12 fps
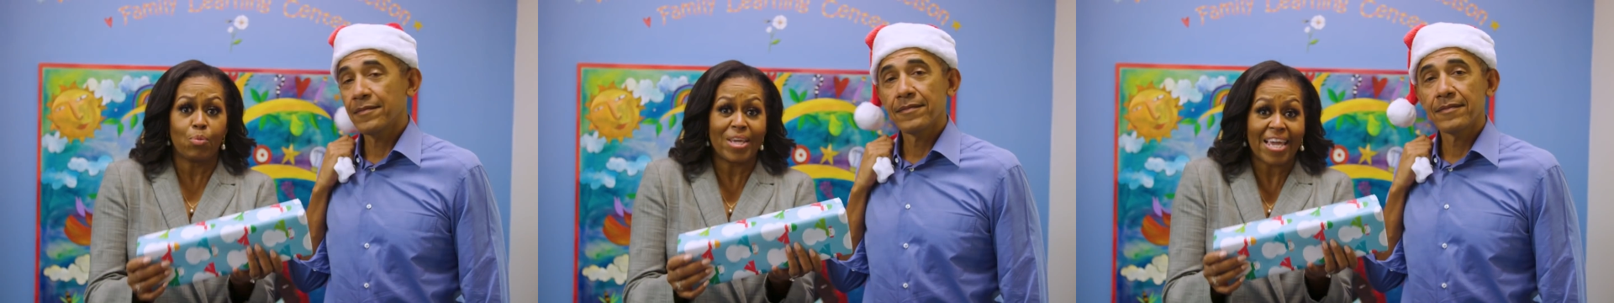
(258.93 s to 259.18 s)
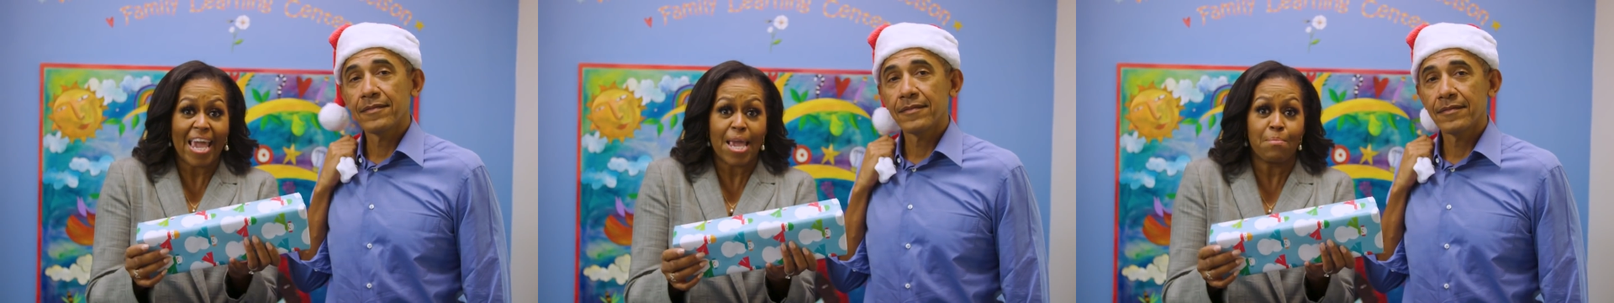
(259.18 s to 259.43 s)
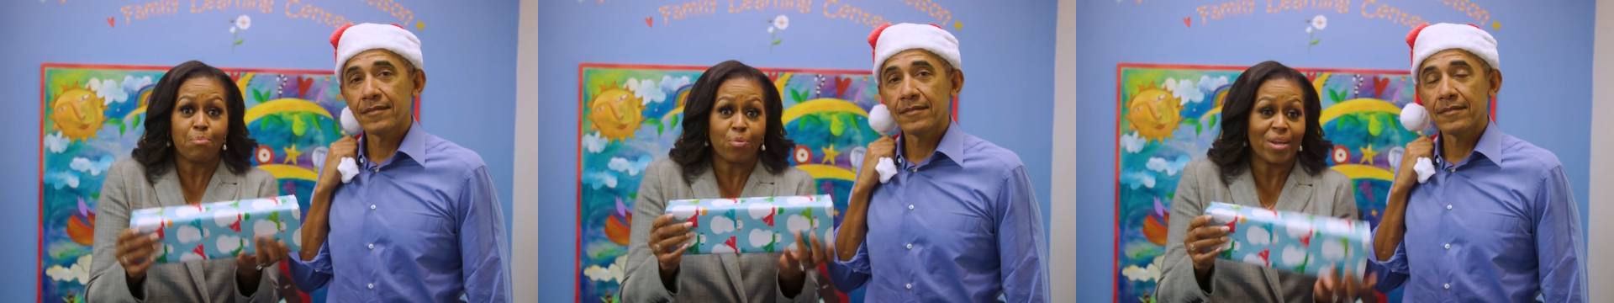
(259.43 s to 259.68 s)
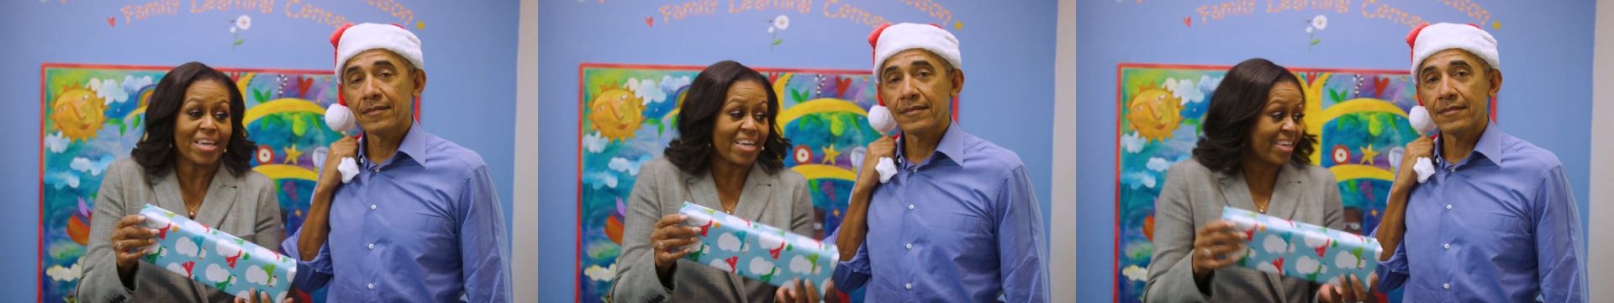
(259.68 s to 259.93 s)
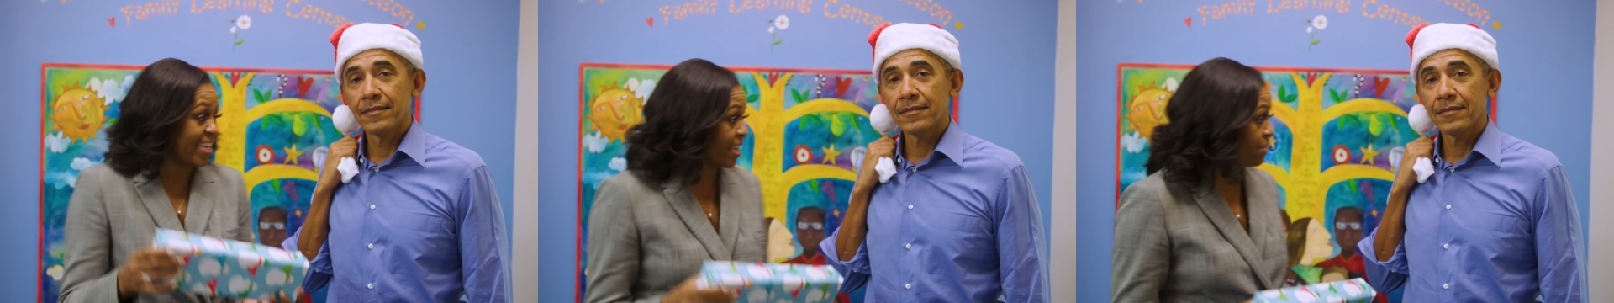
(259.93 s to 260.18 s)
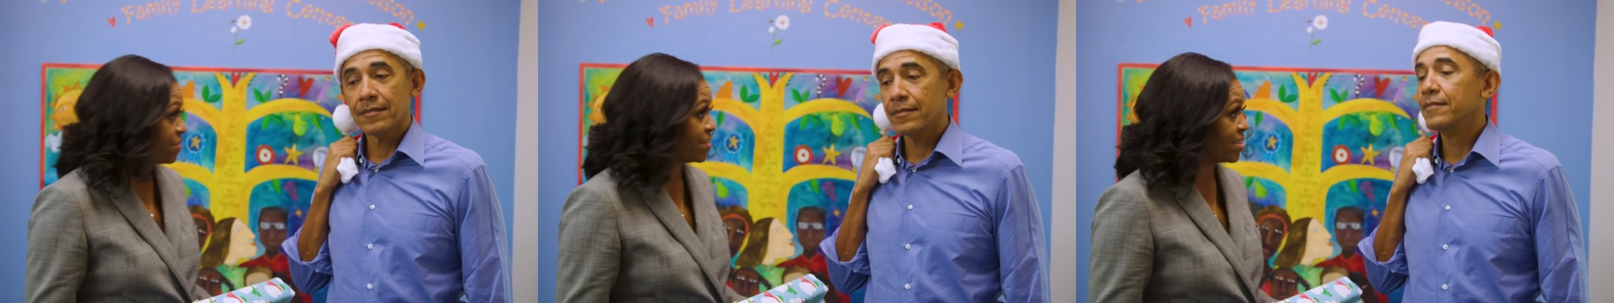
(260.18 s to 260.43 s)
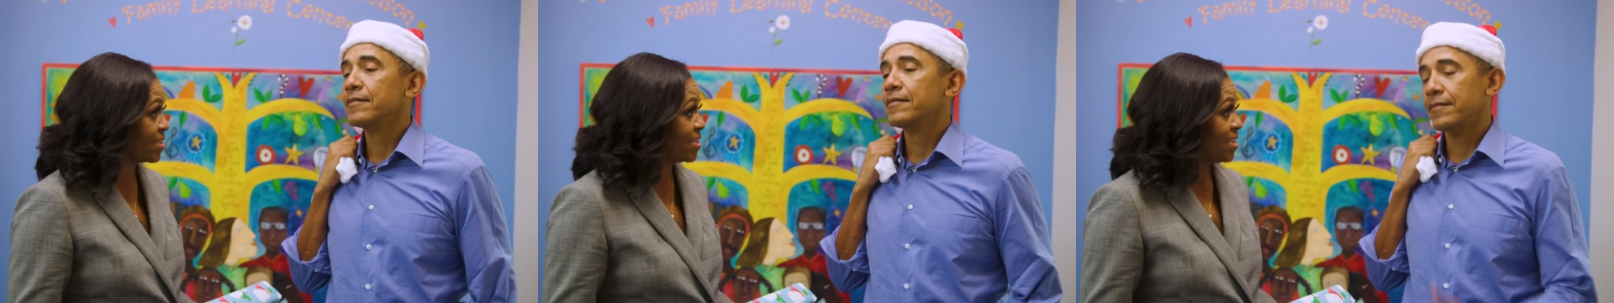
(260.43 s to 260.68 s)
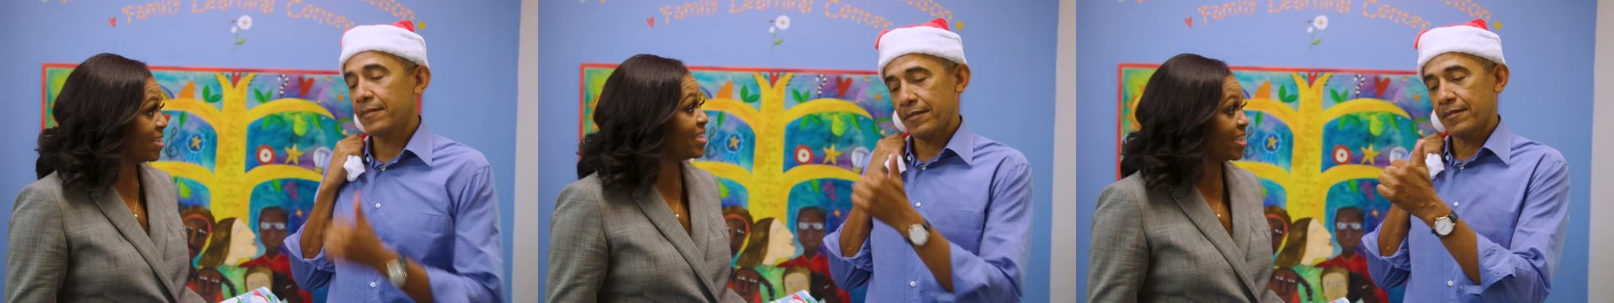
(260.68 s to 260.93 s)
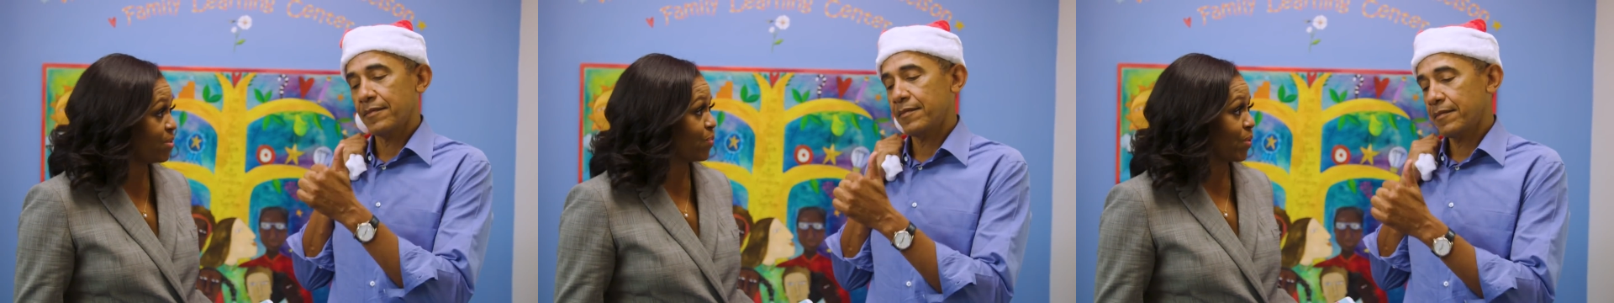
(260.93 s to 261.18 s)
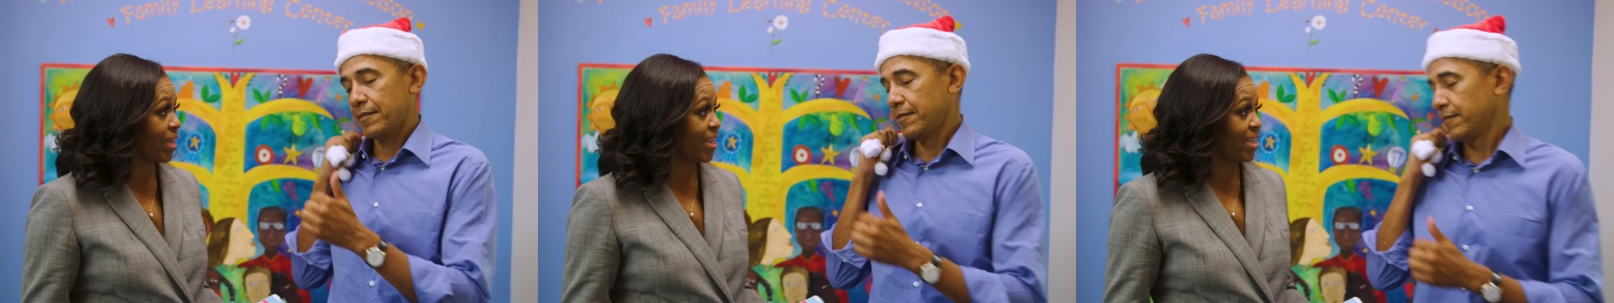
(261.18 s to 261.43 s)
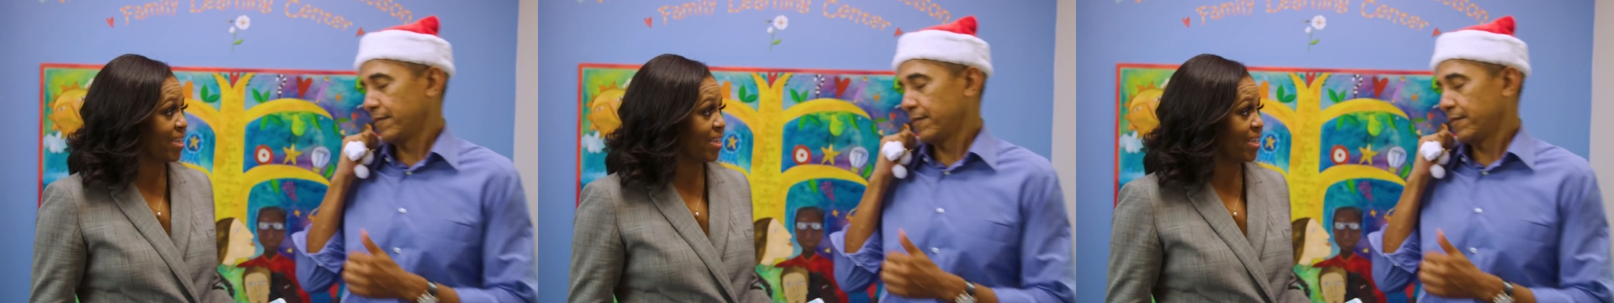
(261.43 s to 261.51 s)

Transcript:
Speaker 1: We came bringing gifts, didn't we?